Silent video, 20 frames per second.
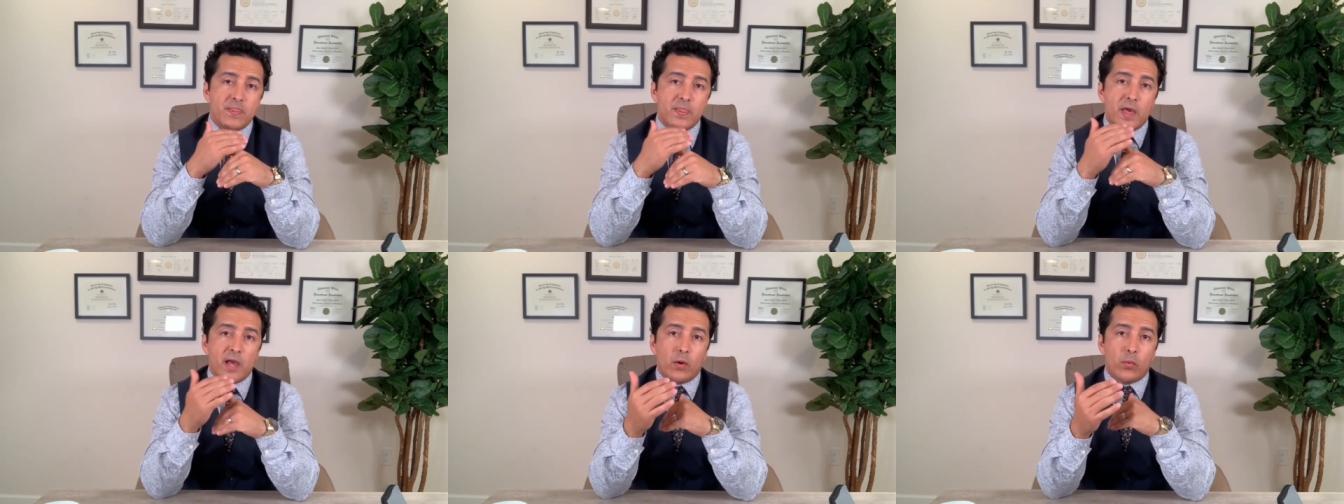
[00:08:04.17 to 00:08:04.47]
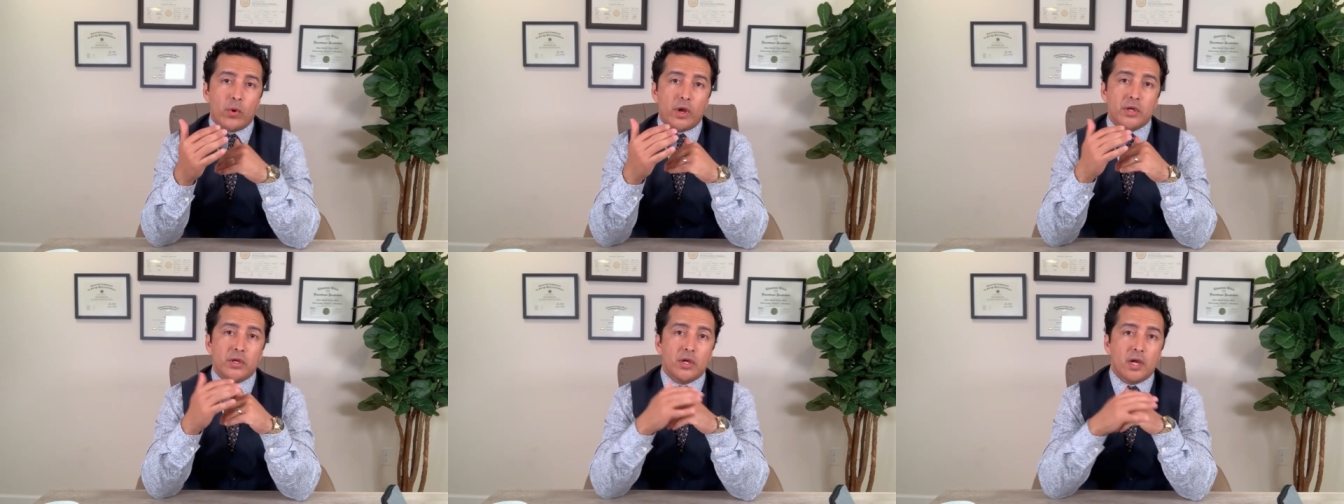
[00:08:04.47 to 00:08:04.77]

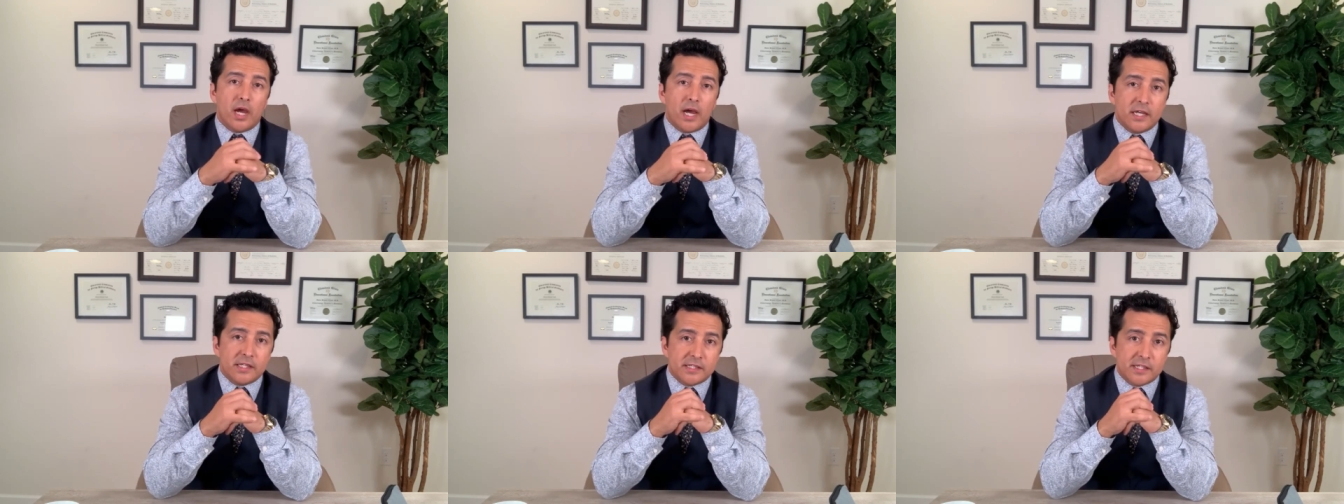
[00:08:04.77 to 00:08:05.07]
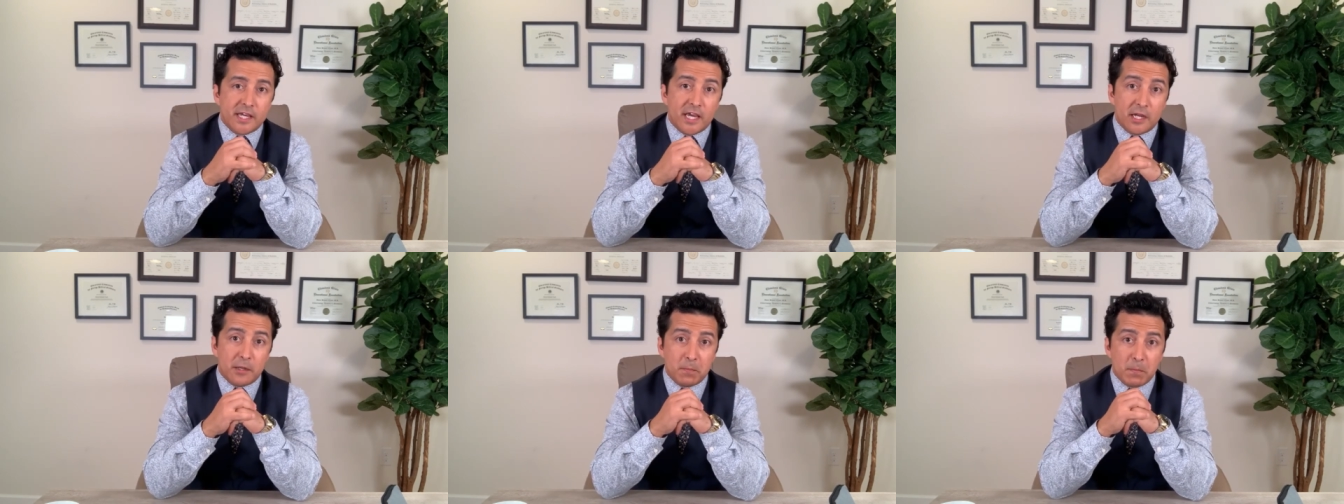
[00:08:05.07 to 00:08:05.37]
That way you
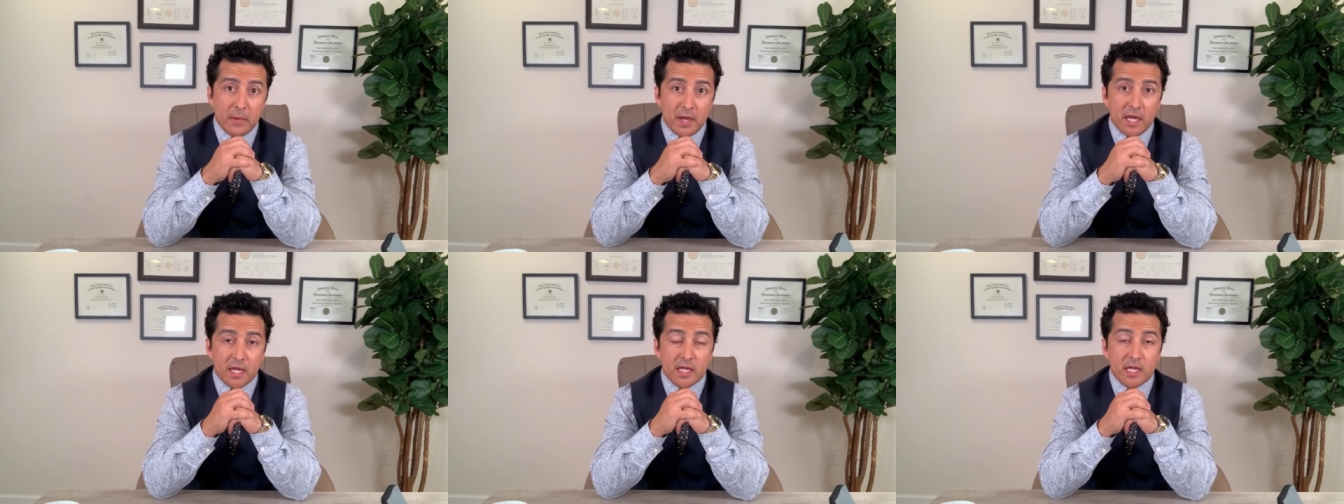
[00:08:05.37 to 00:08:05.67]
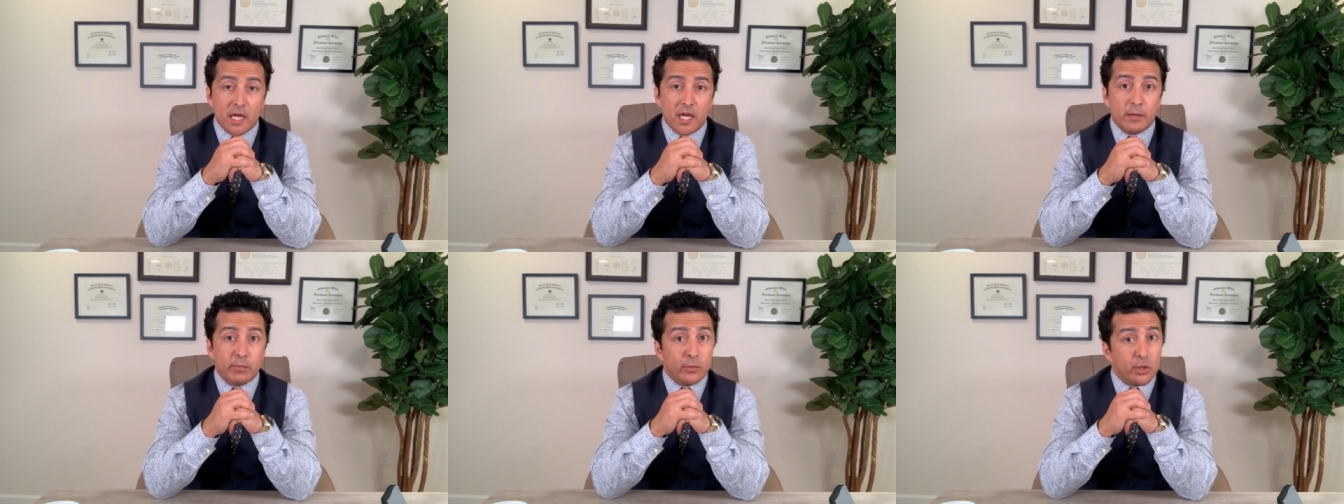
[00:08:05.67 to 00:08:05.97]
guys can
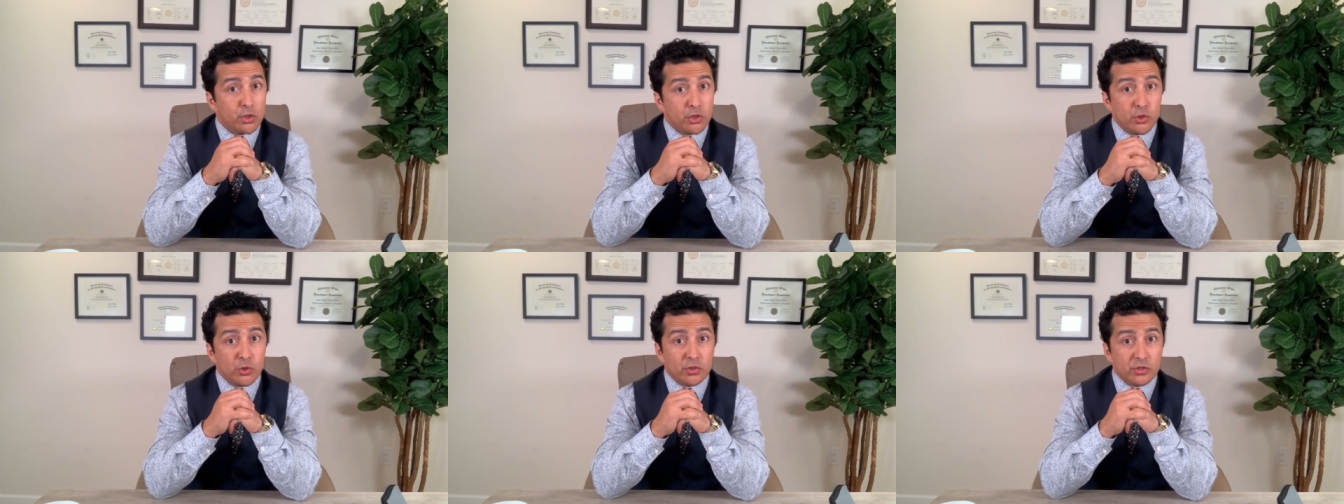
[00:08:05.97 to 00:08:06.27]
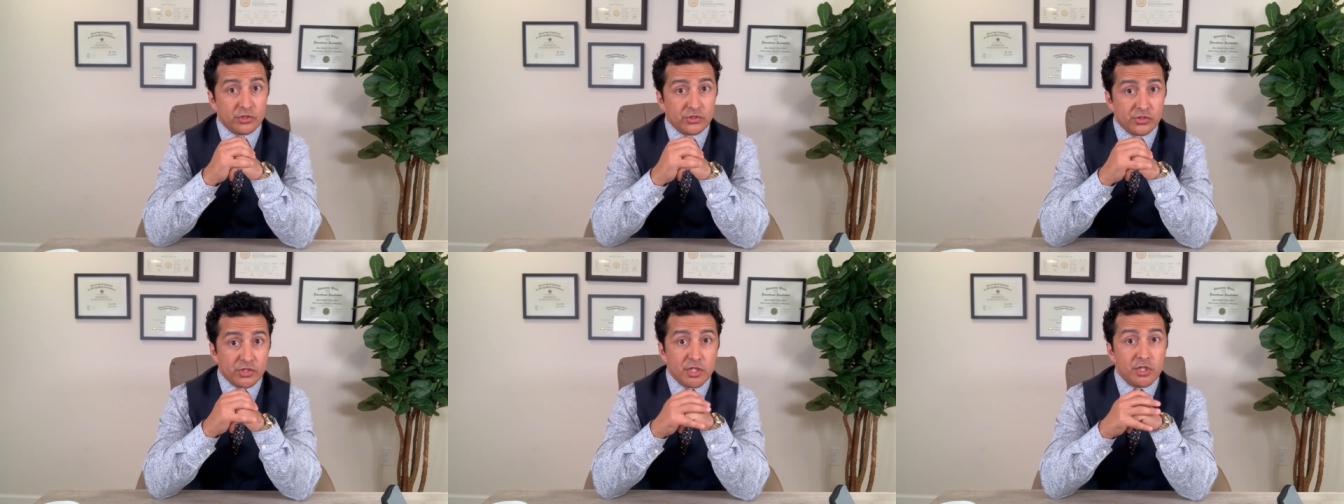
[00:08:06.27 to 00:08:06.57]
make a mutual
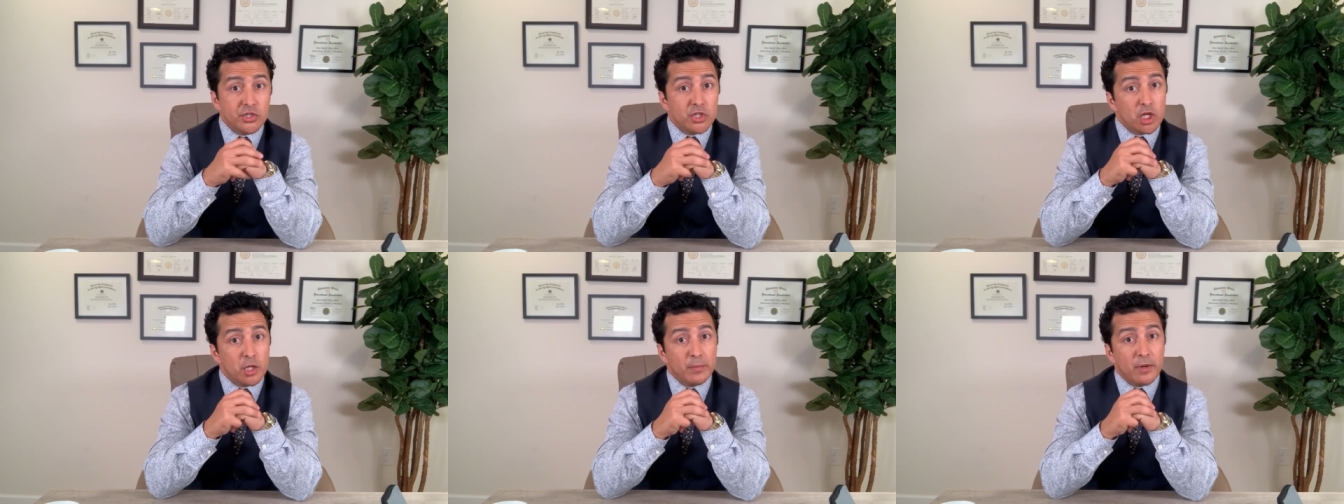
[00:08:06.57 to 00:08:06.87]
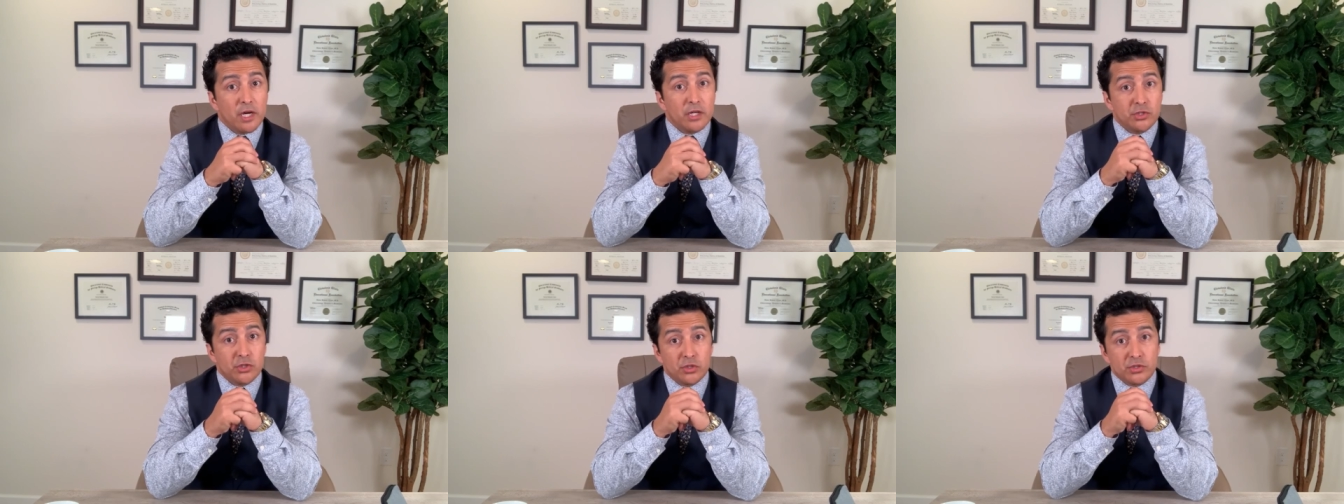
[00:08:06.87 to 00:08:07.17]
decision
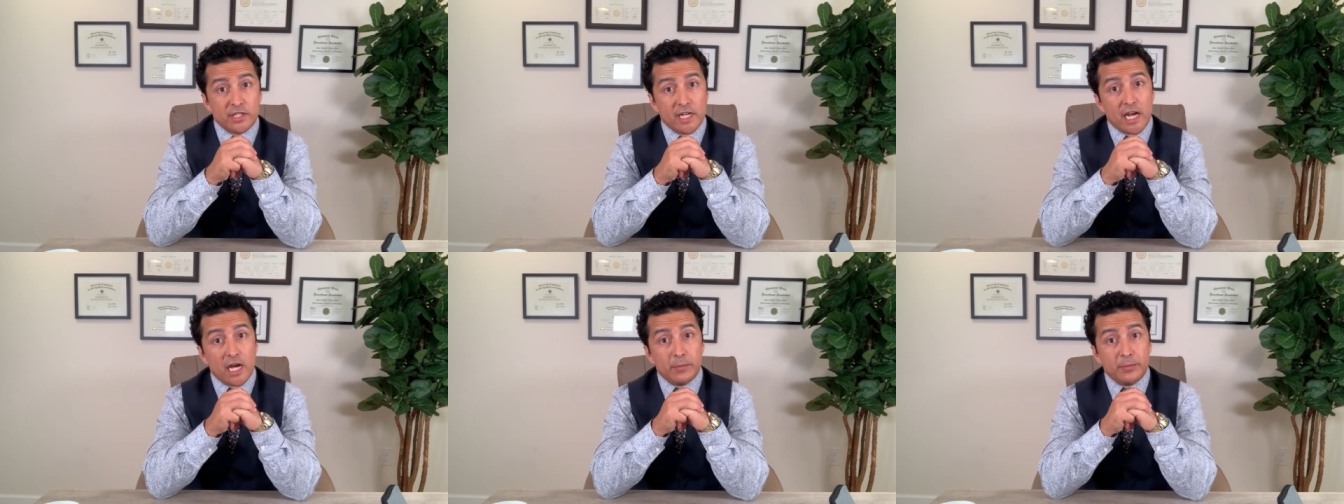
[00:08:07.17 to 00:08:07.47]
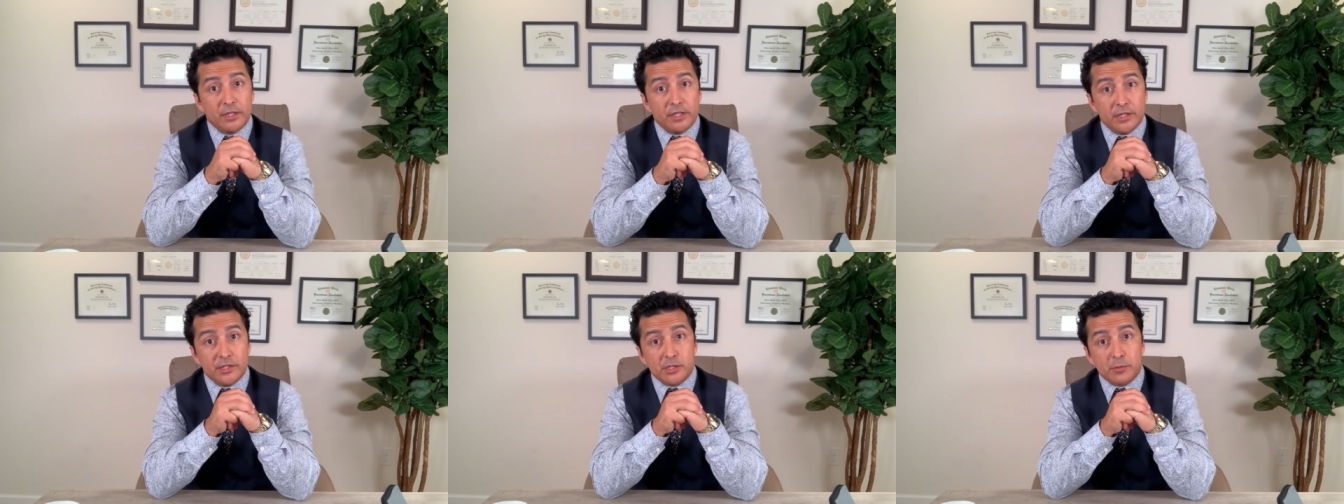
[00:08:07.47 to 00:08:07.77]
about your
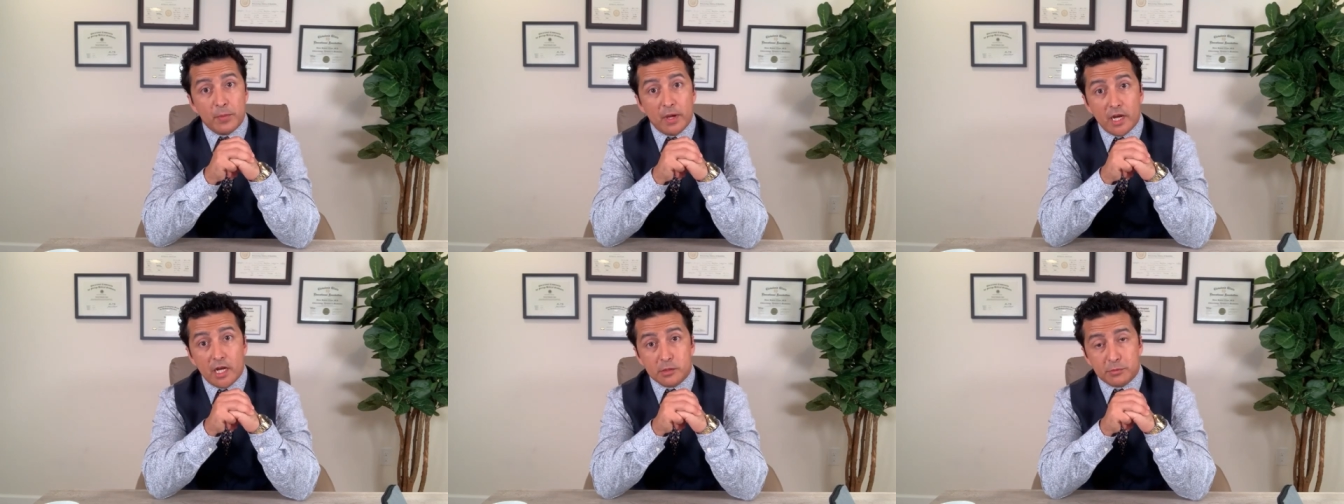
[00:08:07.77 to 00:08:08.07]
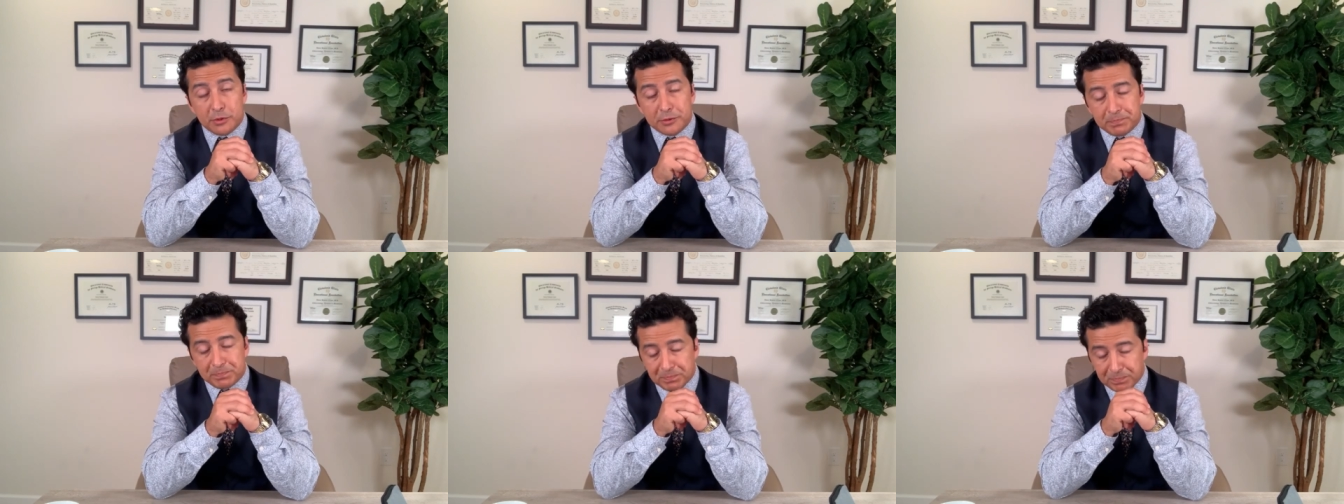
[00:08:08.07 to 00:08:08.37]
diabetes
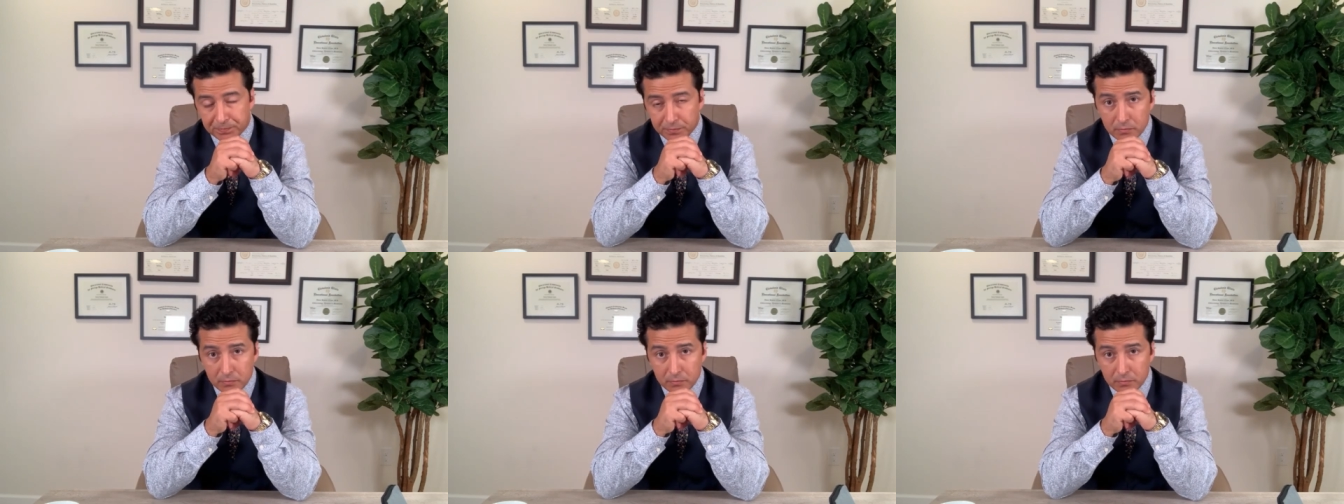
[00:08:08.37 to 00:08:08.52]
management.